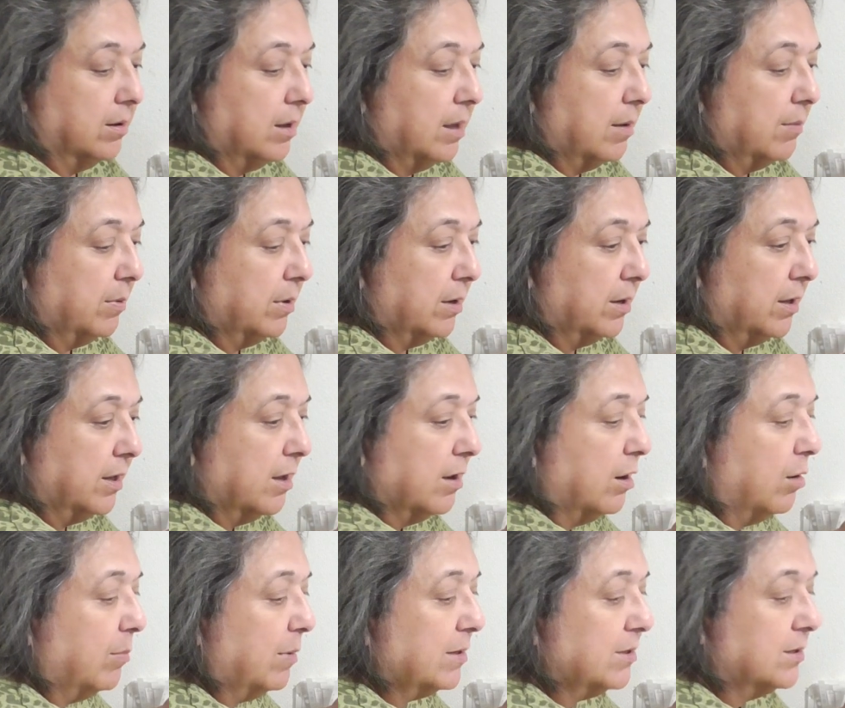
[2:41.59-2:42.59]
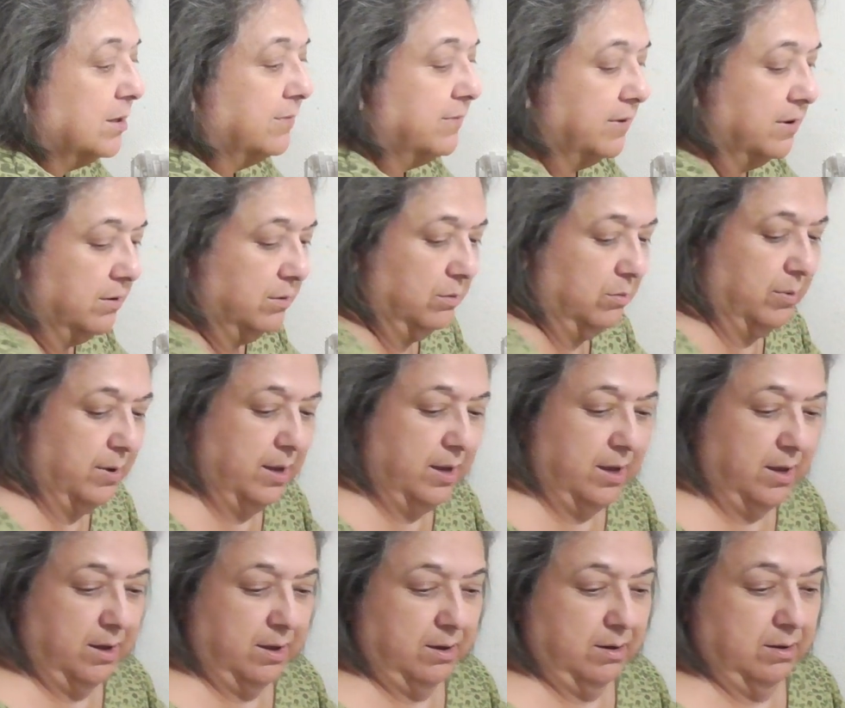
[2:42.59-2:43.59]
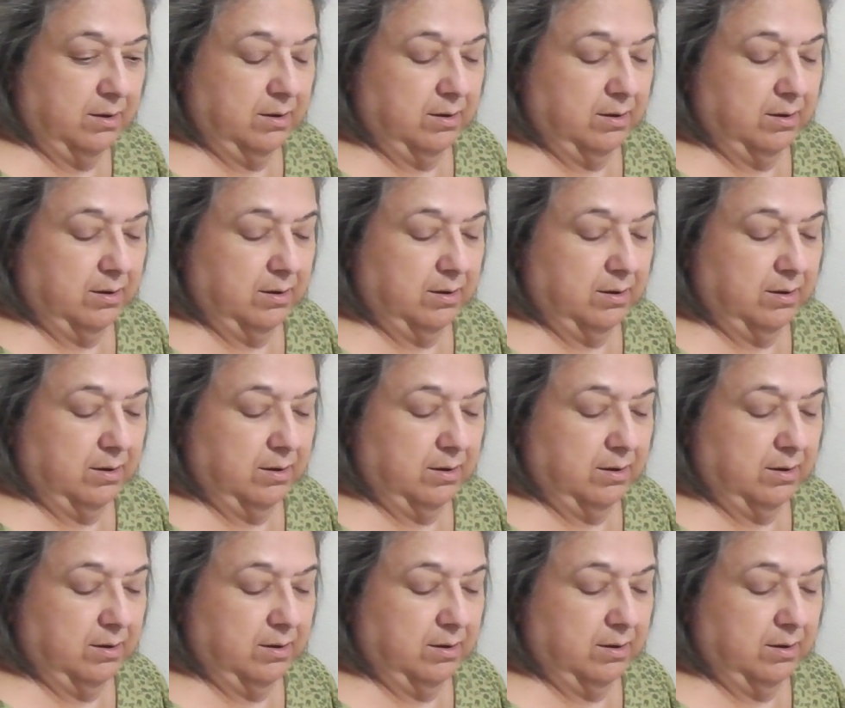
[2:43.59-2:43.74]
I'm going to get all my stuff out of the way.